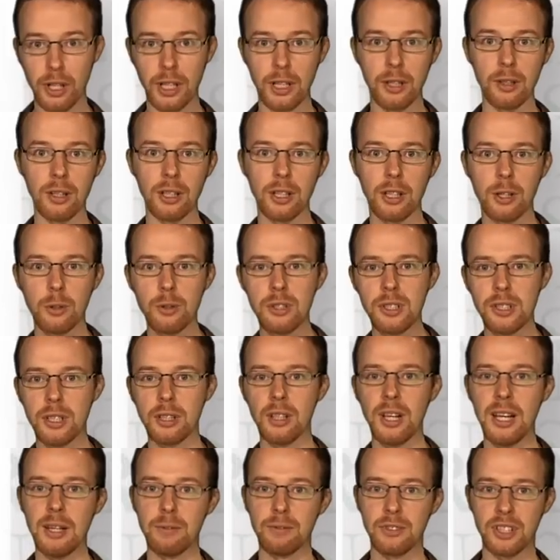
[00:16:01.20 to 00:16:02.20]
regular could
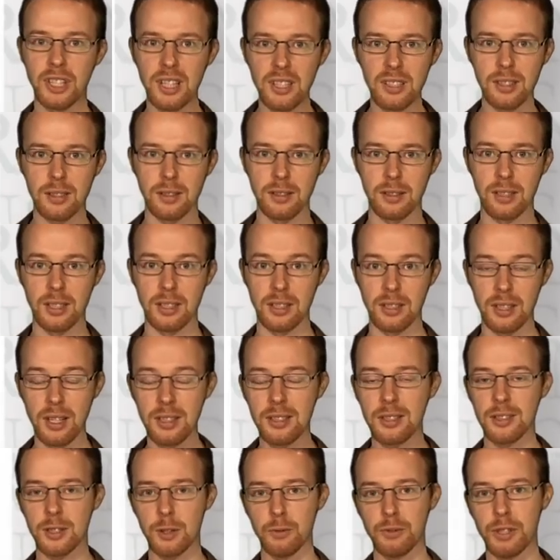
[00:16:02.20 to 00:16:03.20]
still have dozens and
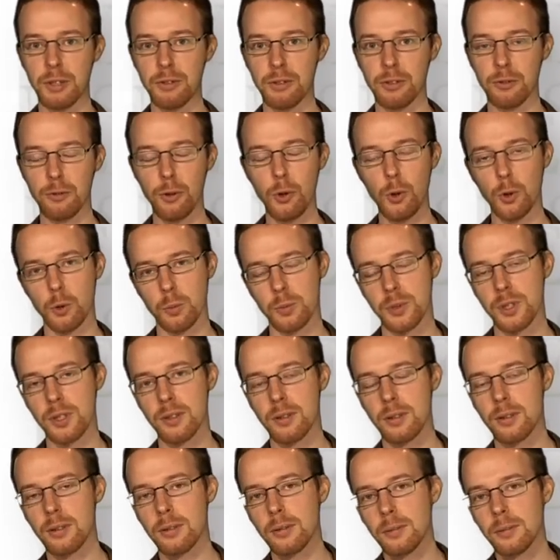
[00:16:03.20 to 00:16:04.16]
dozens of different forms.